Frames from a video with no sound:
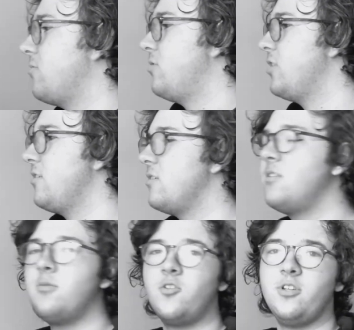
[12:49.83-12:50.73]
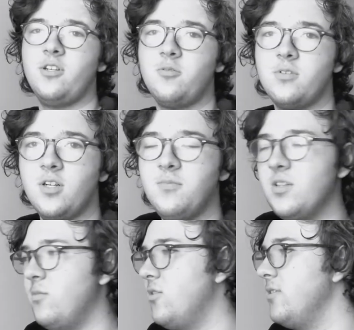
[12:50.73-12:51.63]
Jon Stewart Green Lantern was gonna be in the
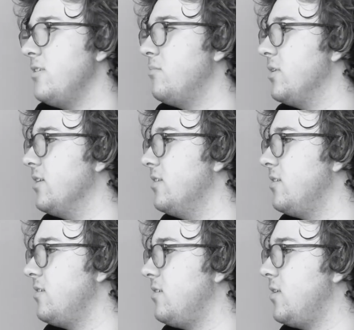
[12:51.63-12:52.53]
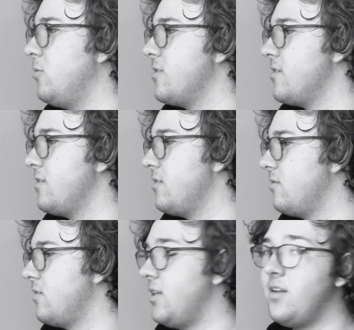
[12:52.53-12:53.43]
movie, but he wasn't.
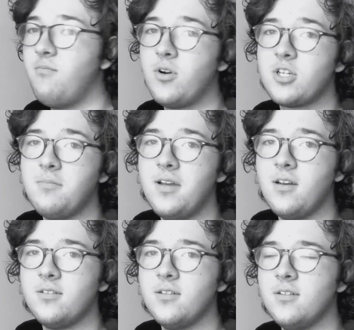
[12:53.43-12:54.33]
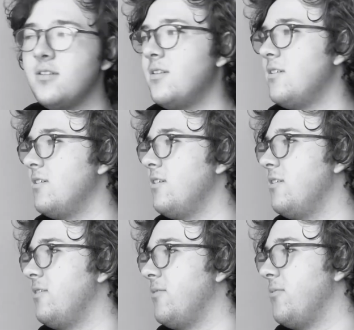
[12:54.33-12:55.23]
They did Martian Manhunter,
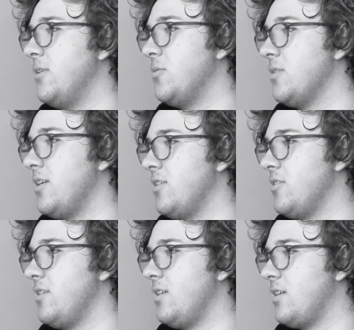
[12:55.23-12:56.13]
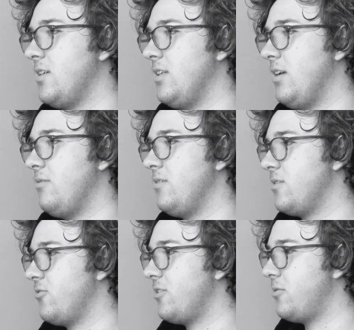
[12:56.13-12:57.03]
which was interesting. And there was a
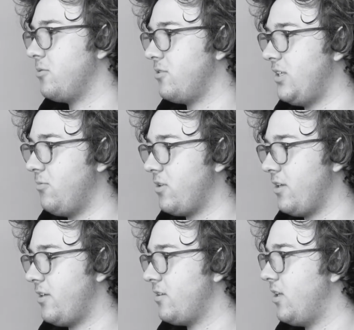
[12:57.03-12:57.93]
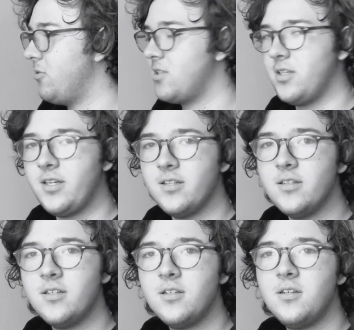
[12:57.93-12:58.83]
really cool scene with like Lois Lane
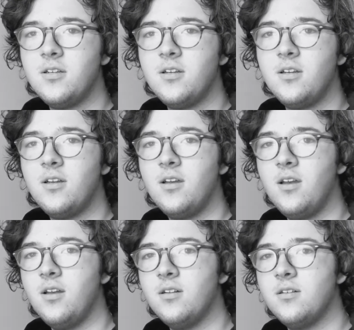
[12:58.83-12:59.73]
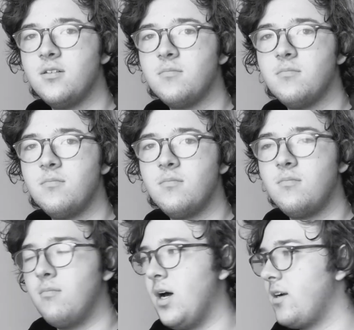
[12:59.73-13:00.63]
and
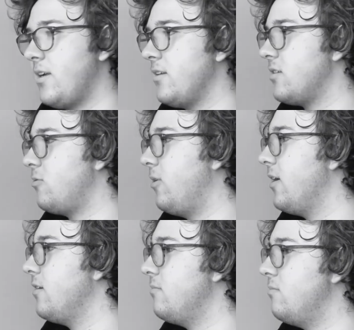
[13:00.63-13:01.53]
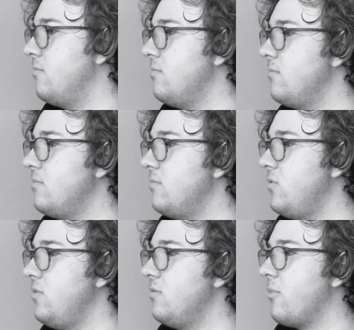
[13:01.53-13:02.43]
Ma Kent, where
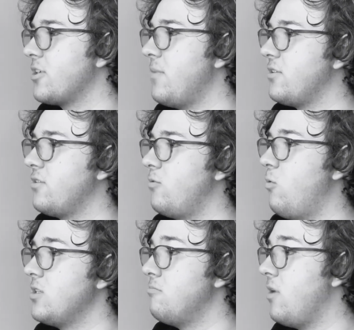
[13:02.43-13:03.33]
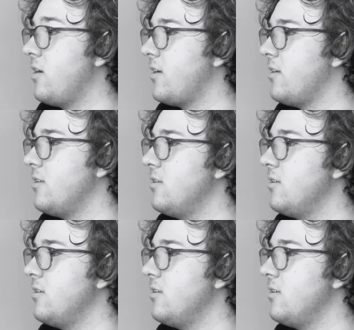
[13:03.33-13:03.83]
Martian Manhunter was Ma Kent.